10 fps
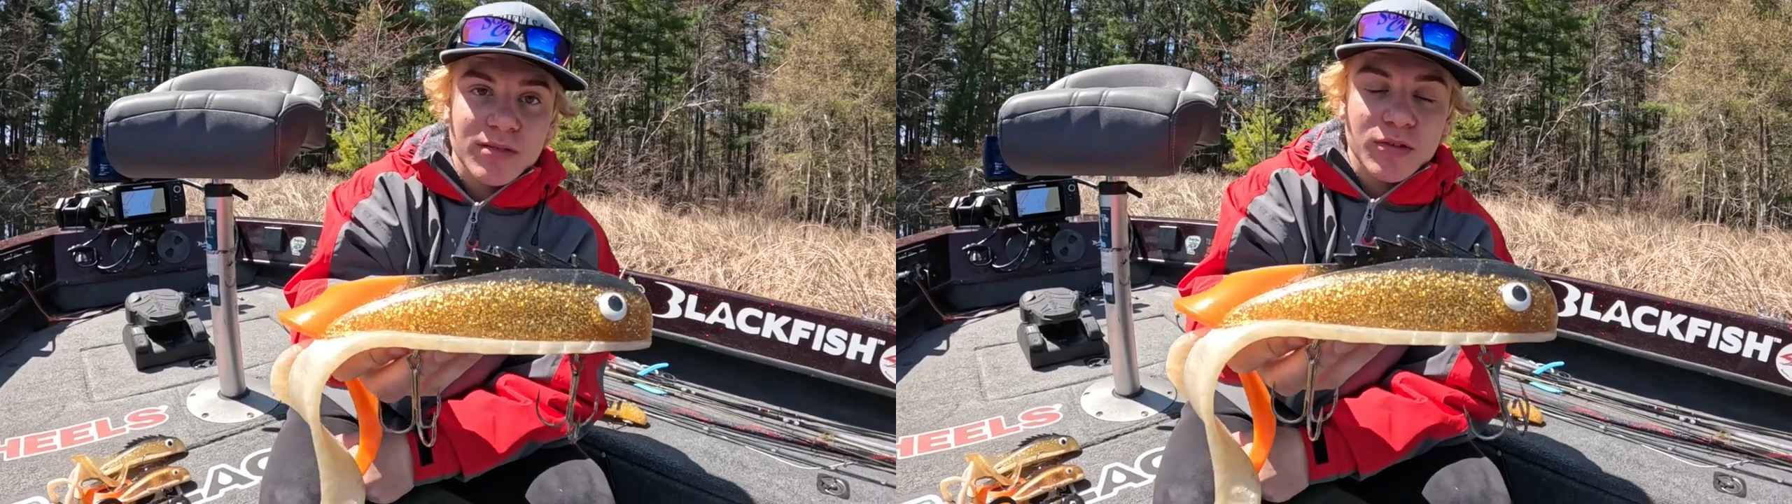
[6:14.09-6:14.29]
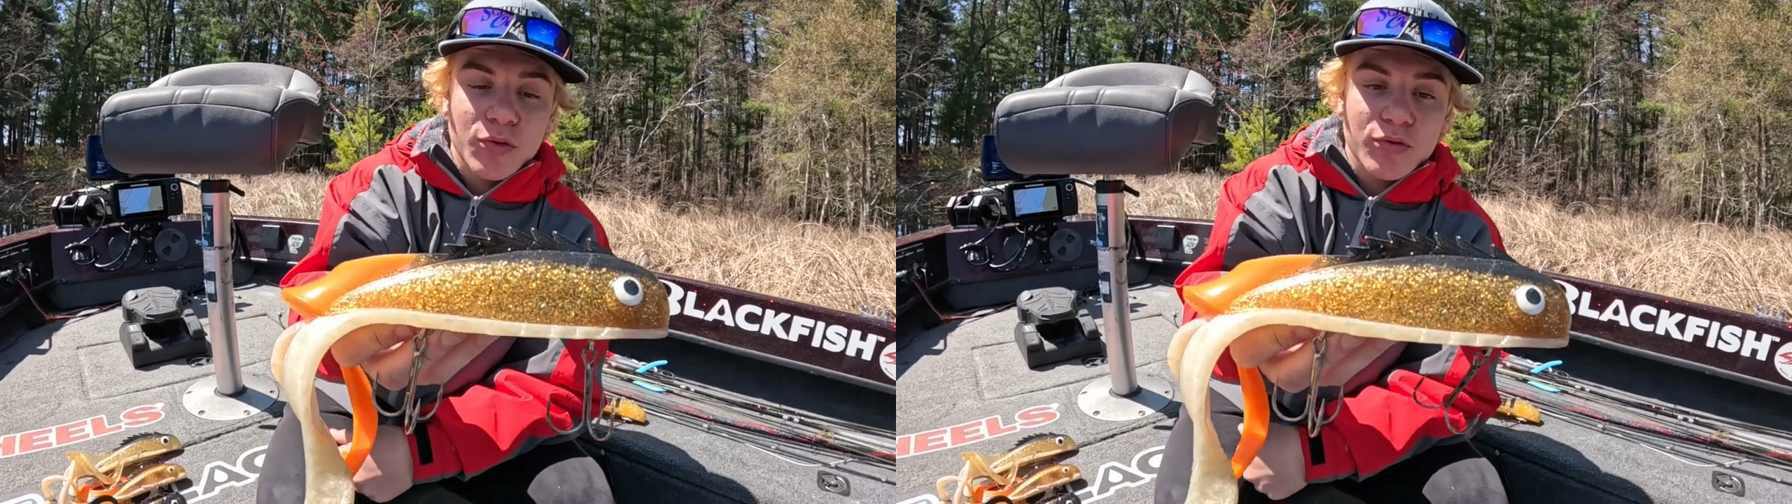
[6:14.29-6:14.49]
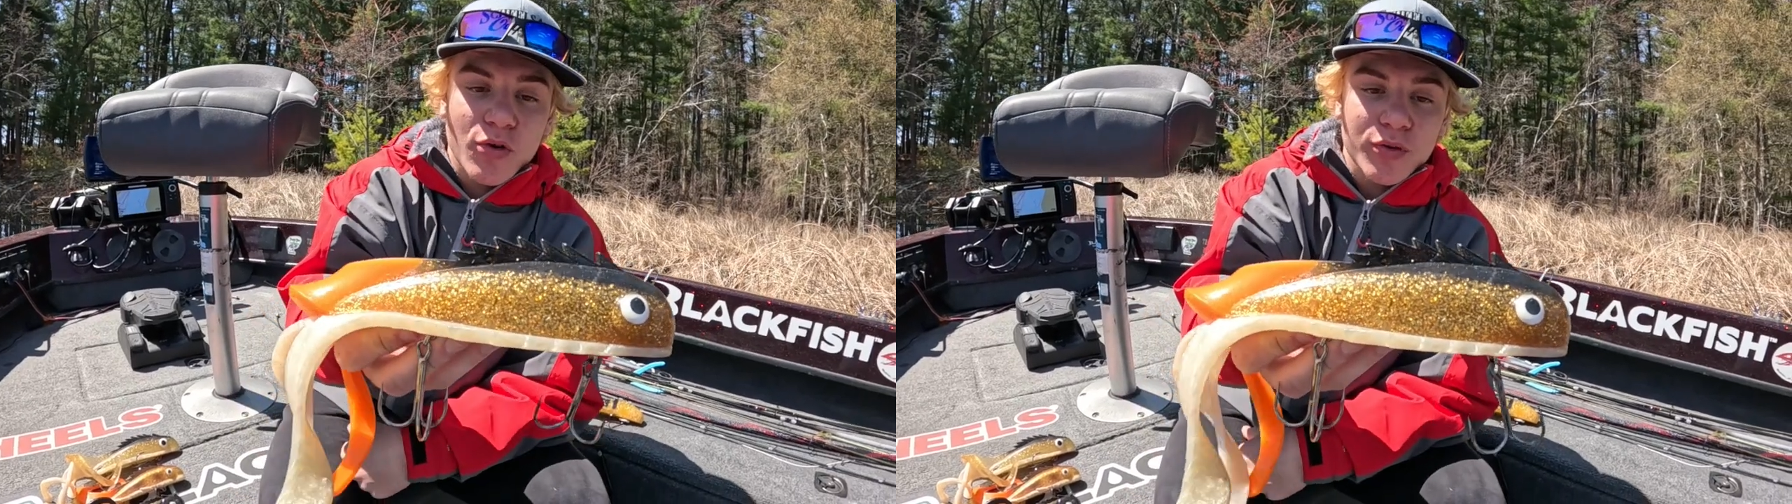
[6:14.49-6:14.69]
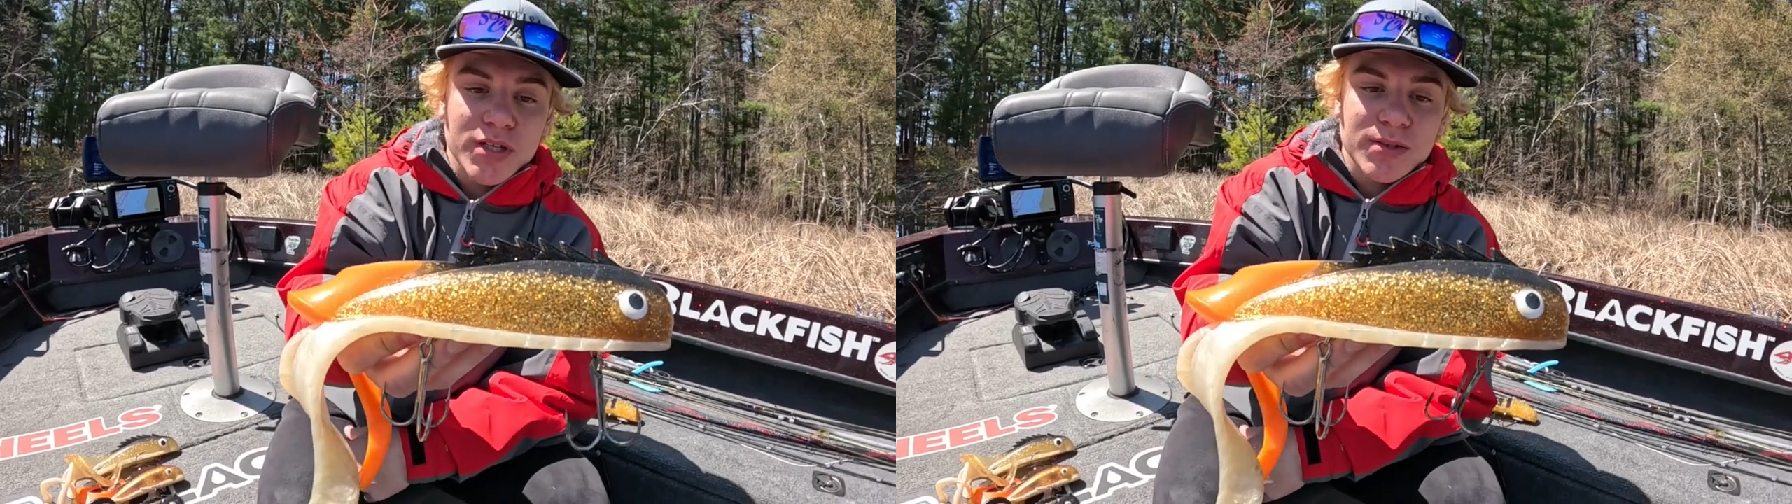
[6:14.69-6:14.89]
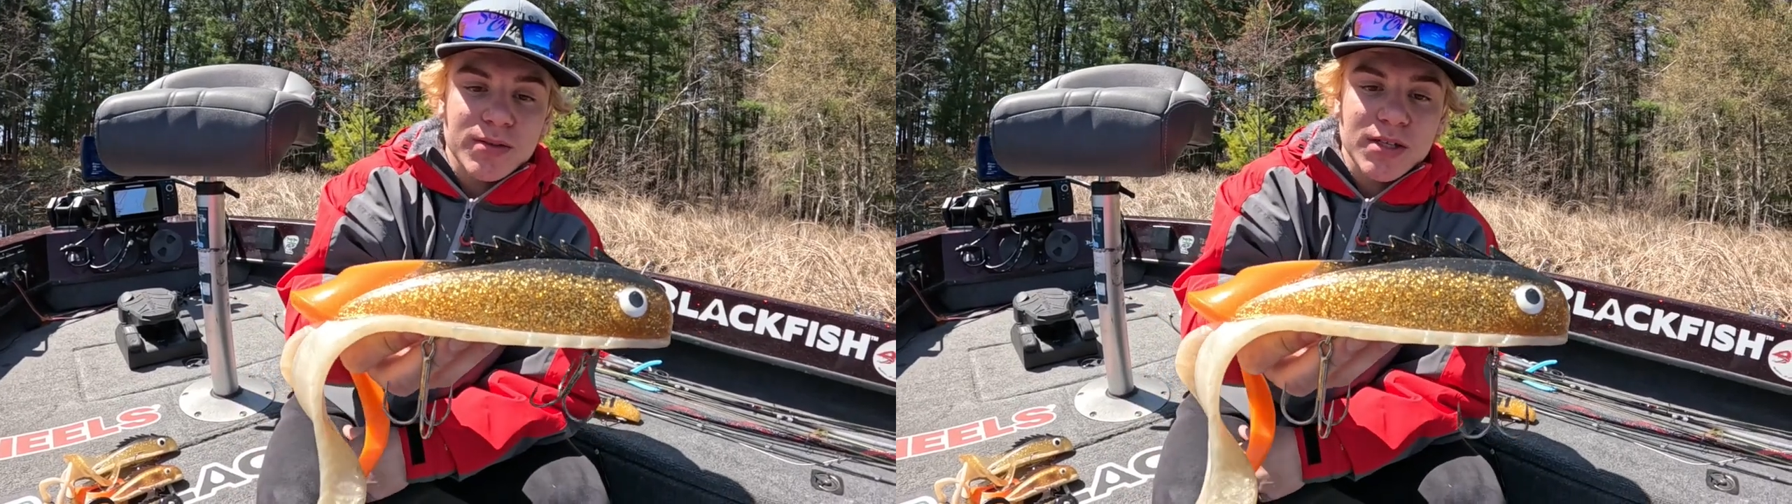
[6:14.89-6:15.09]
you throw
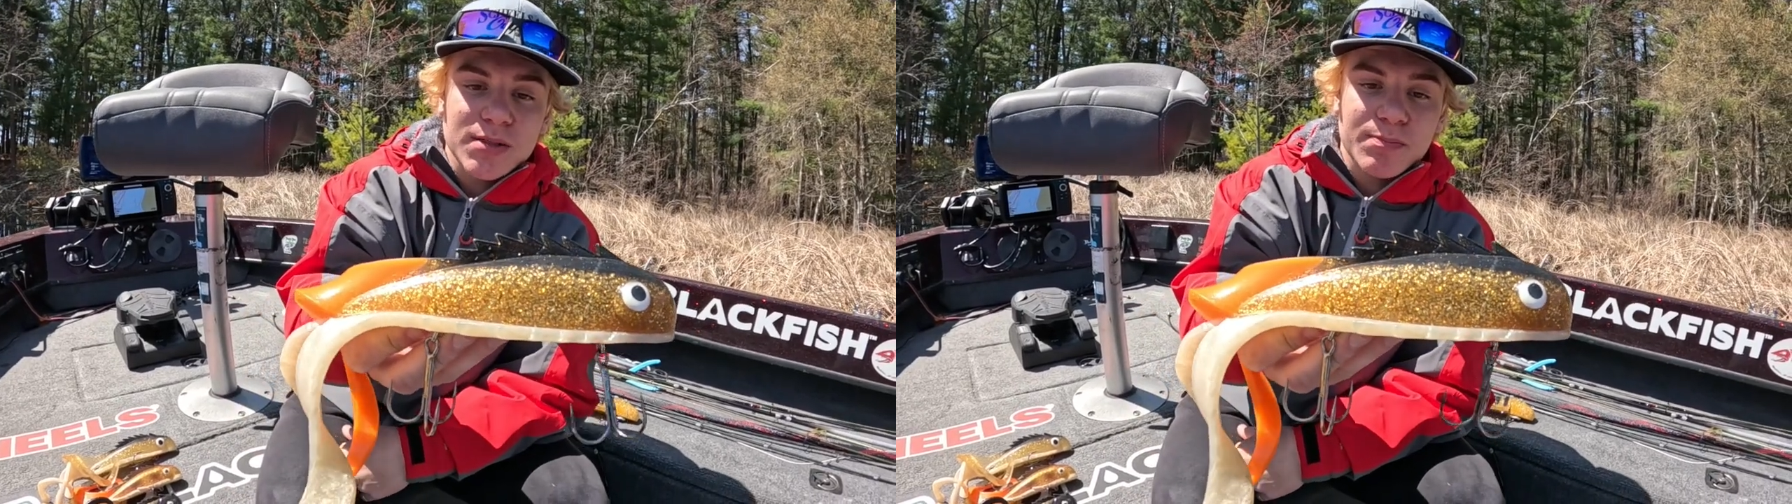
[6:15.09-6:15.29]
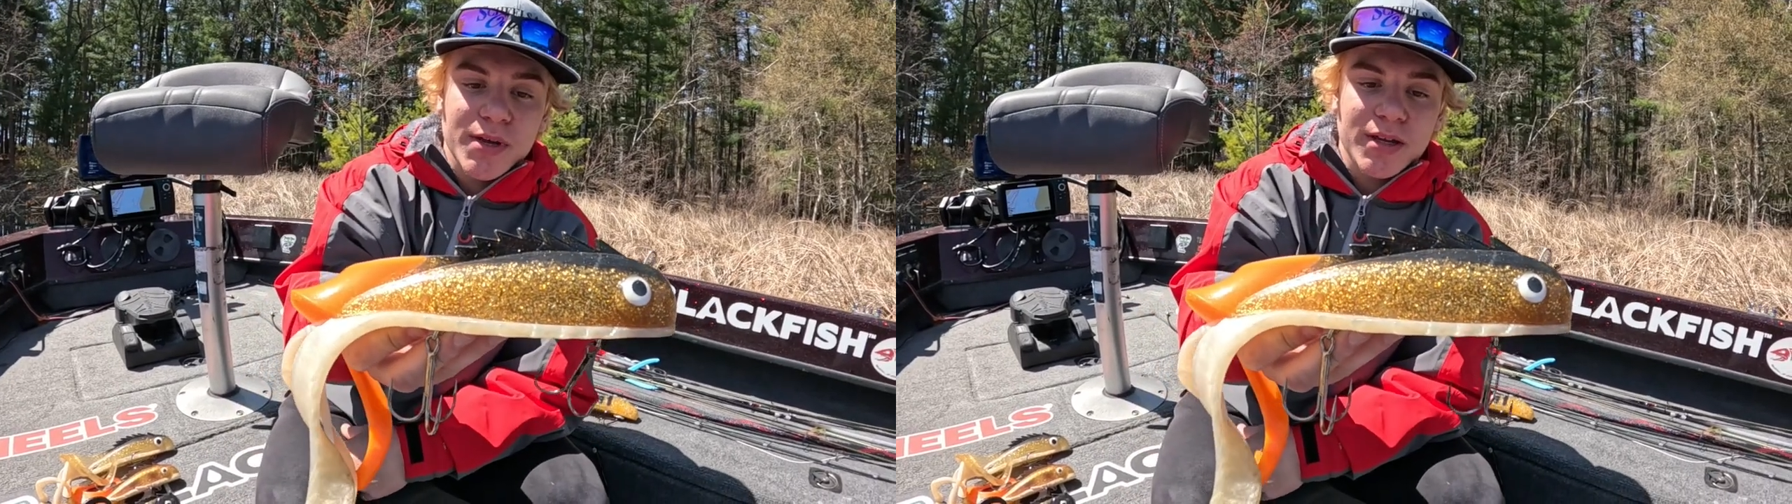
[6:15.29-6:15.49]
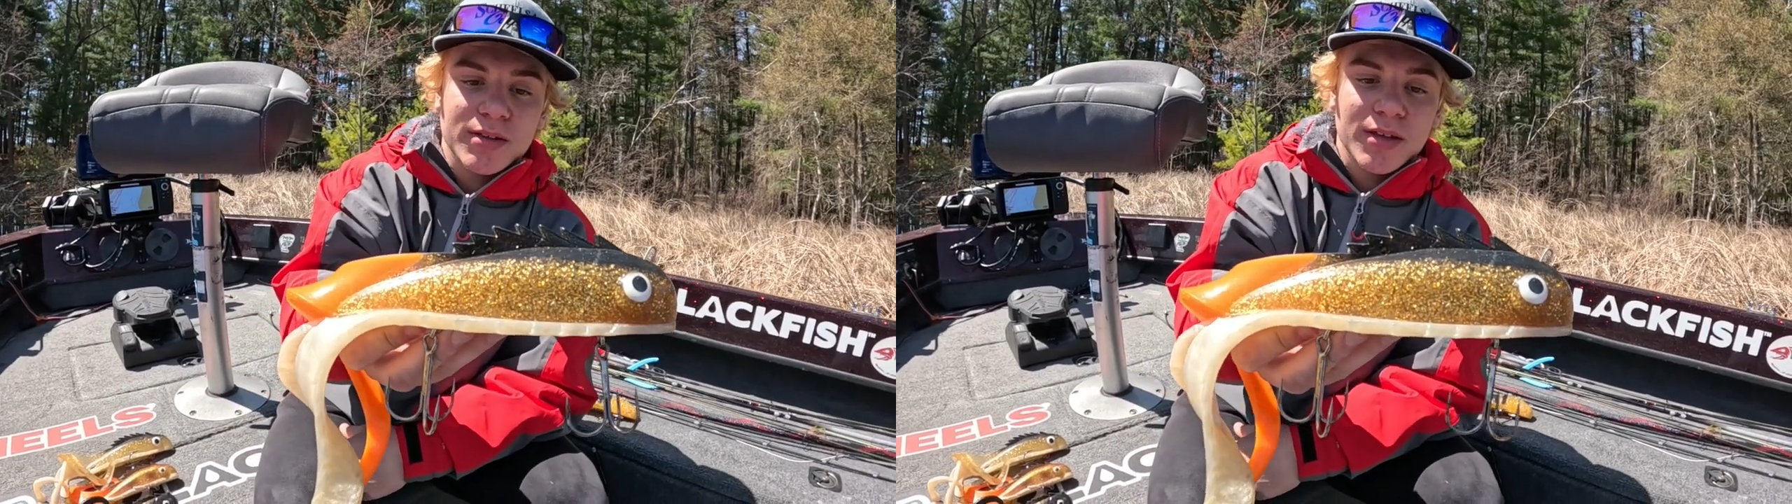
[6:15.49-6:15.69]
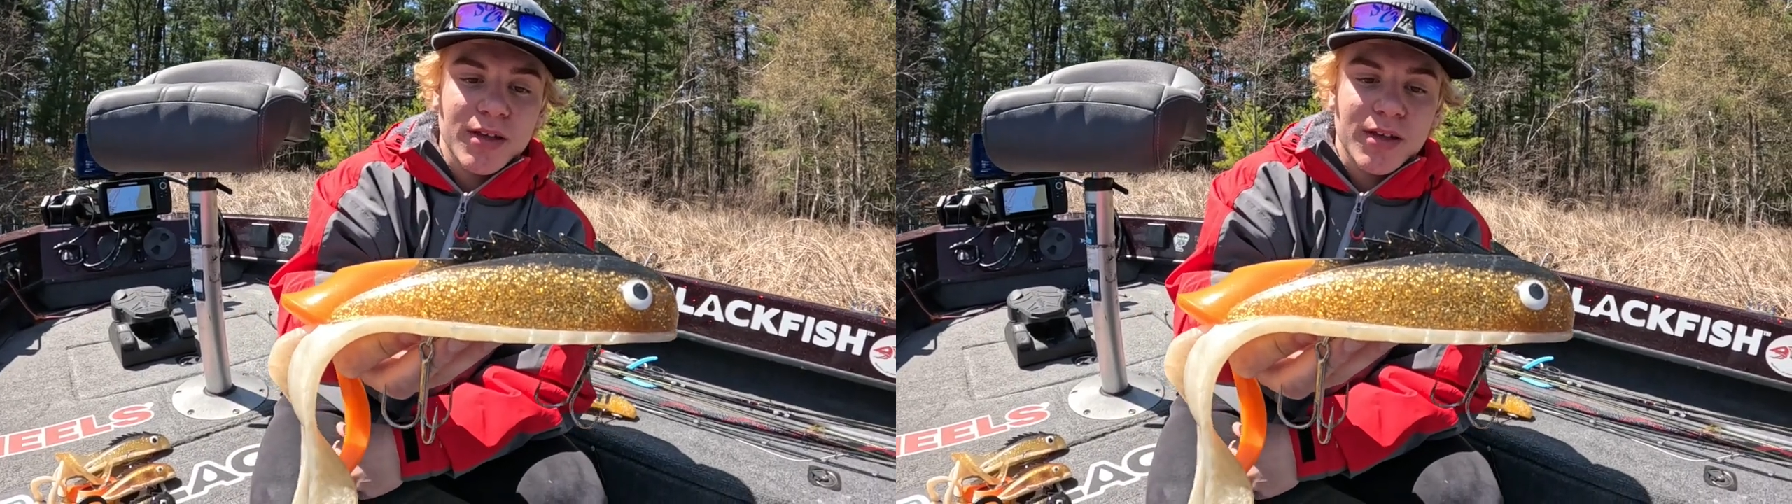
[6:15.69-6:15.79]
these big